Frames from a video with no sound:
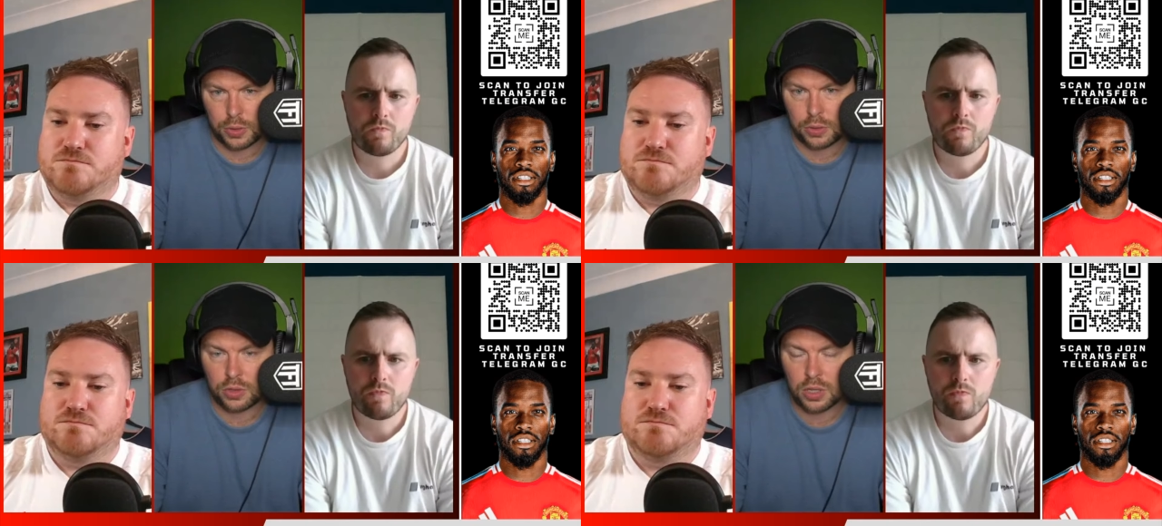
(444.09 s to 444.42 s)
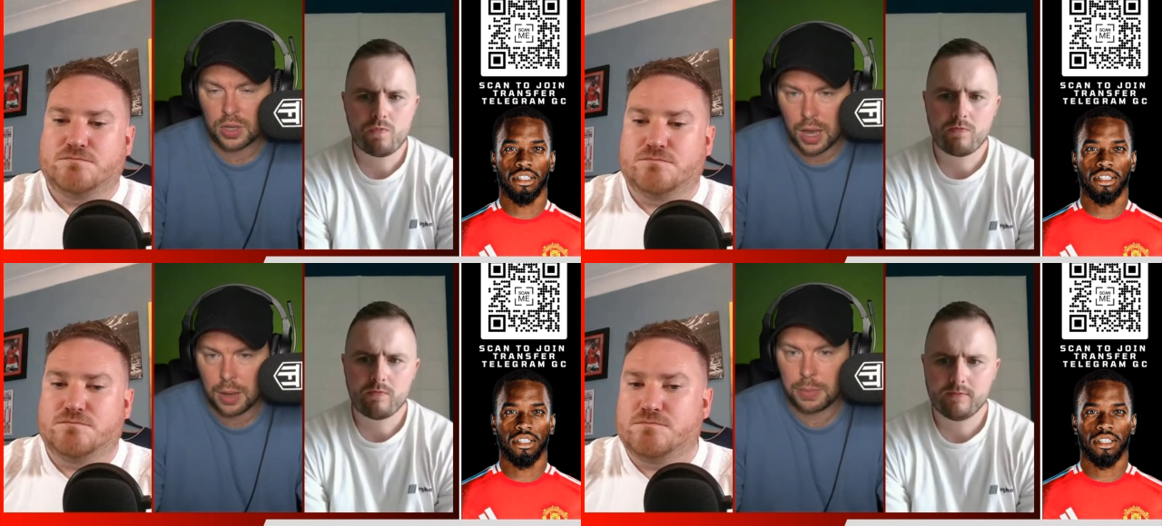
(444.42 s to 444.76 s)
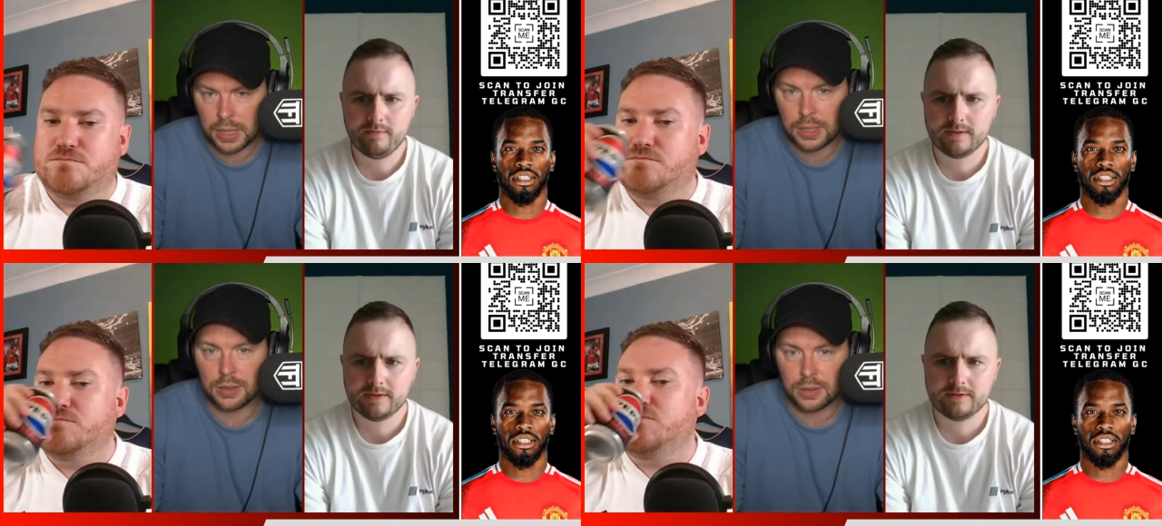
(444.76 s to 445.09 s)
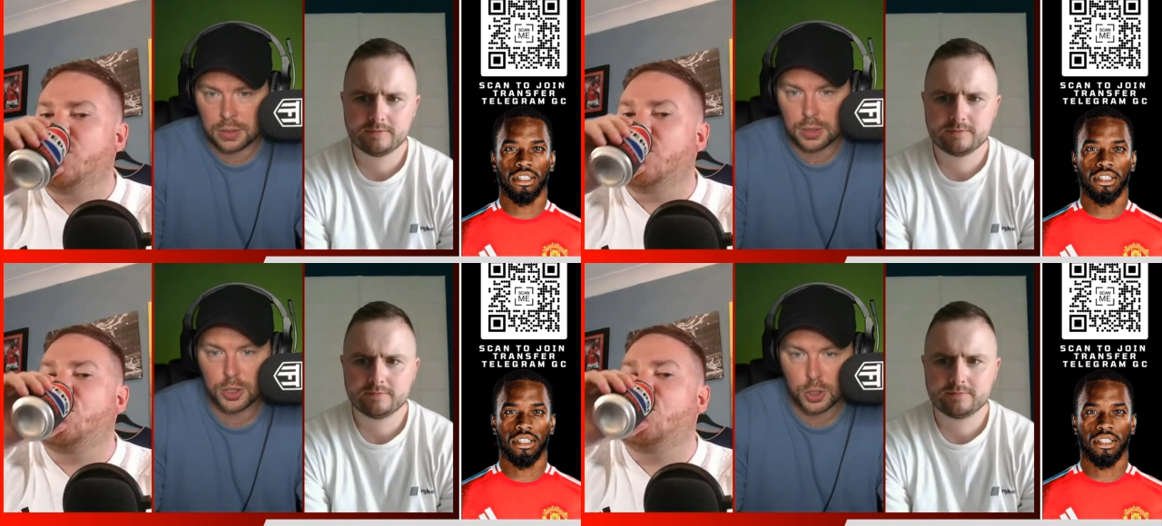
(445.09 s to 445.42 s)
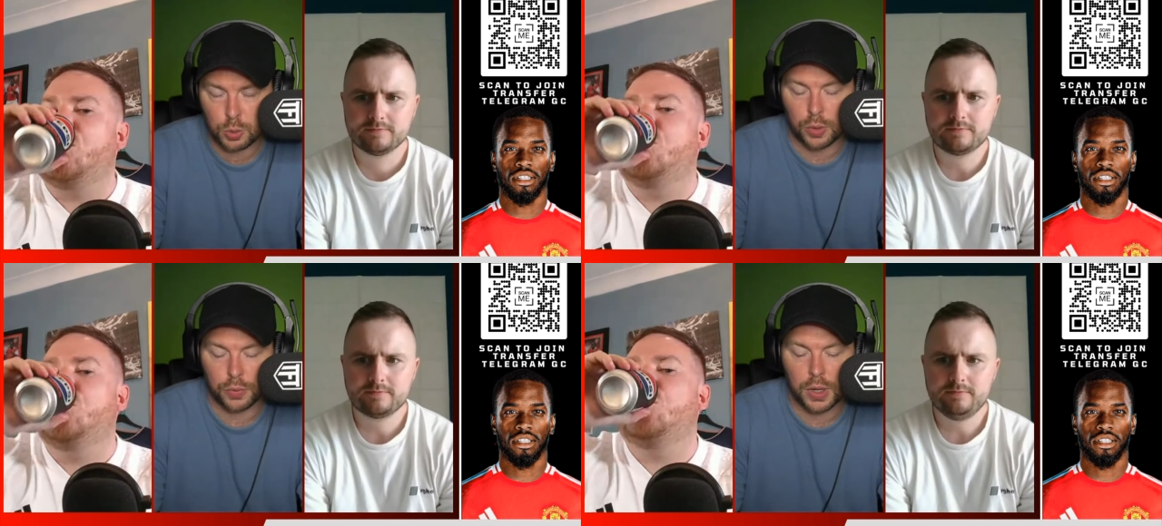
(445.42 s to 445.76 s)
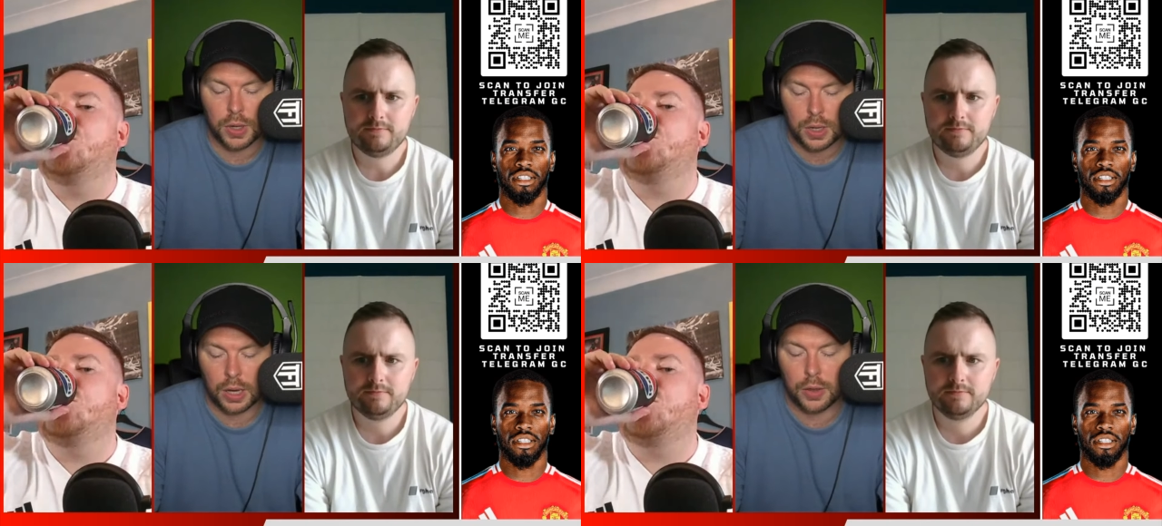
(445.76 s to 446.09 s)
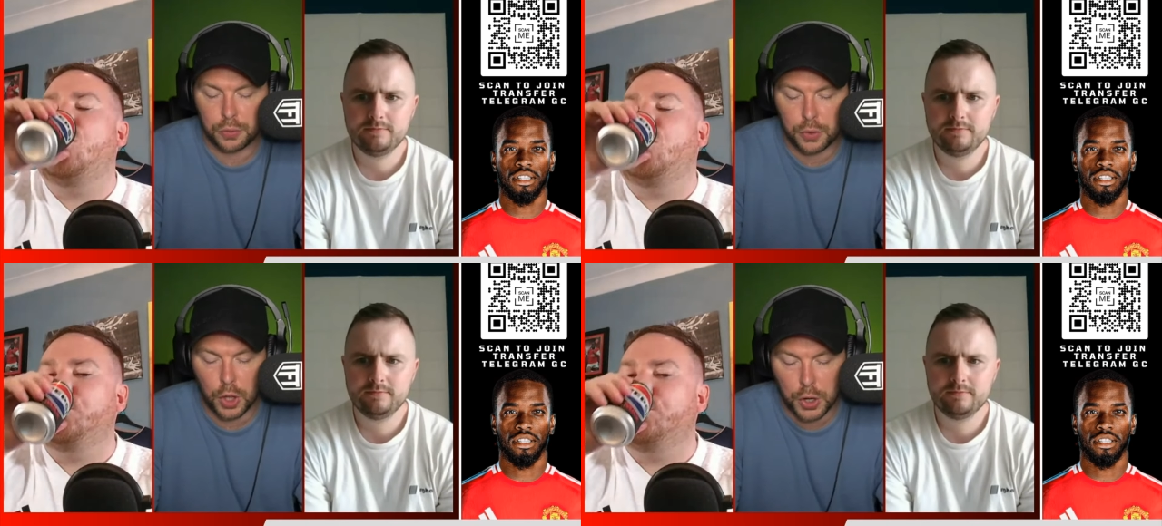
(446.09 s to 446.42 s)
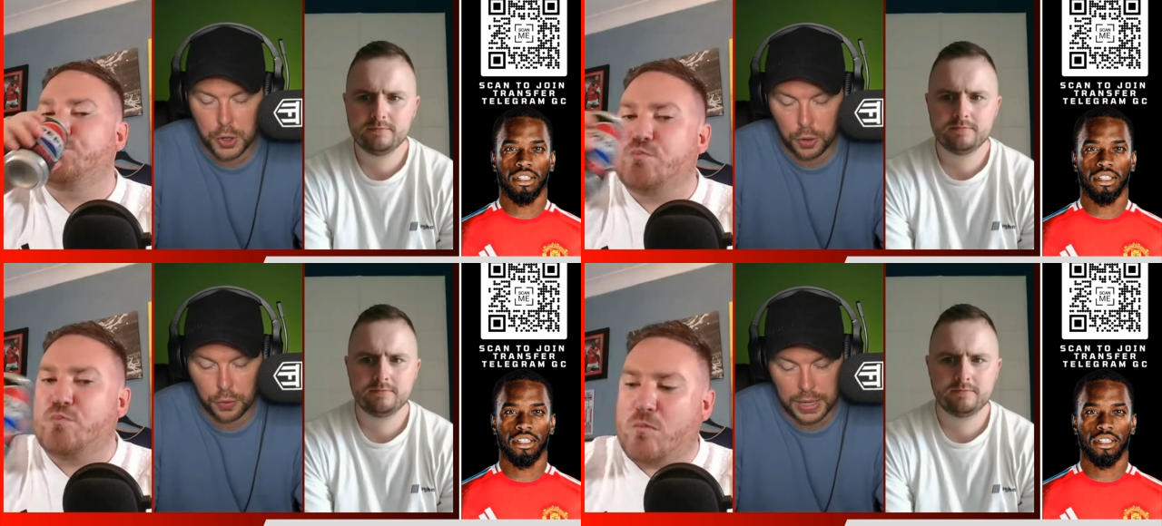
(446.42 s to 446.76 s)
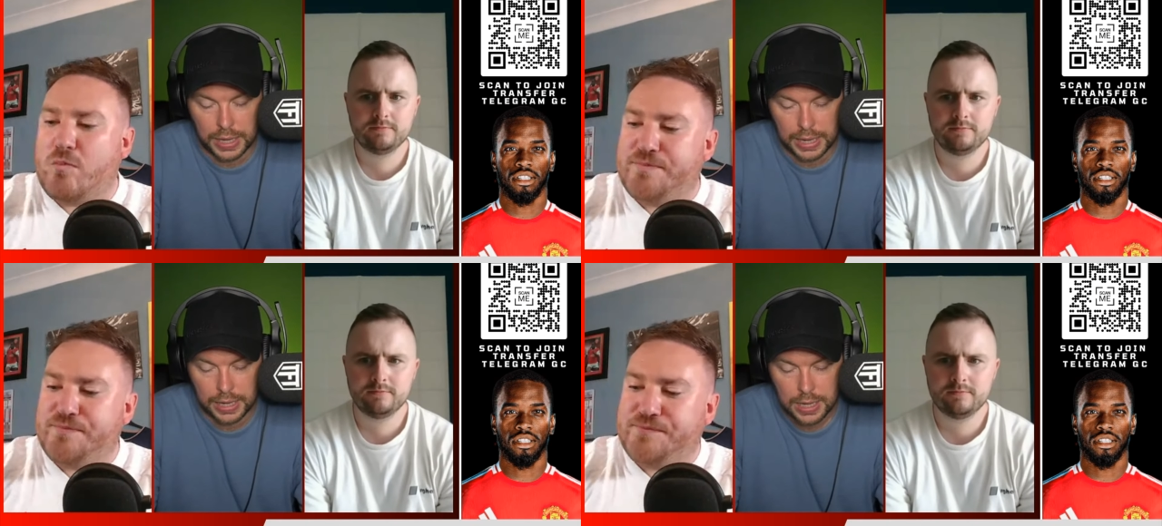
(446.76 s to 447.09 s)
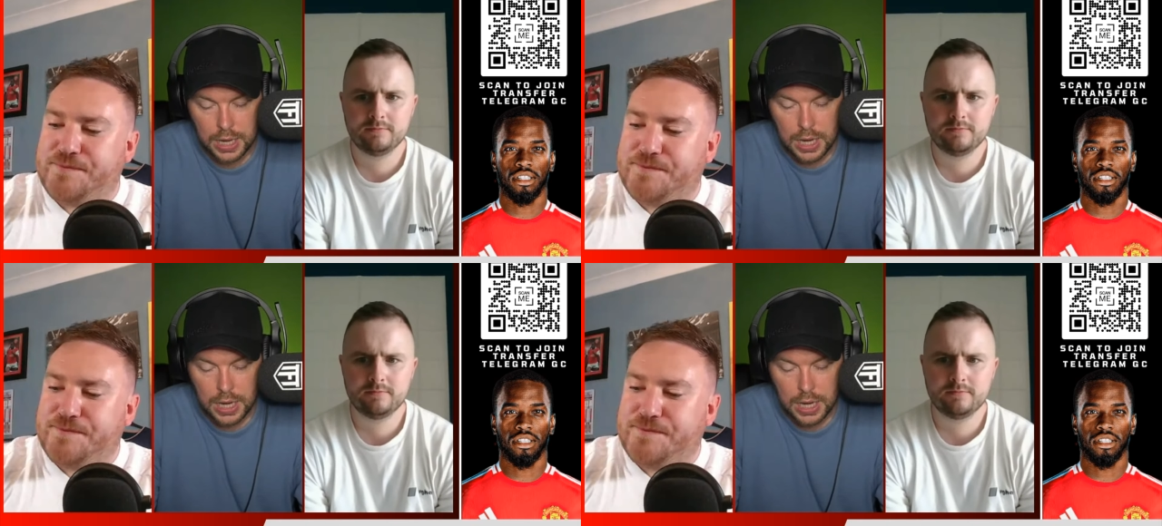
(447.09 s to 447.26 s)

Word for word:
Speaker 1: to come into this squad that are, uh, that are not there.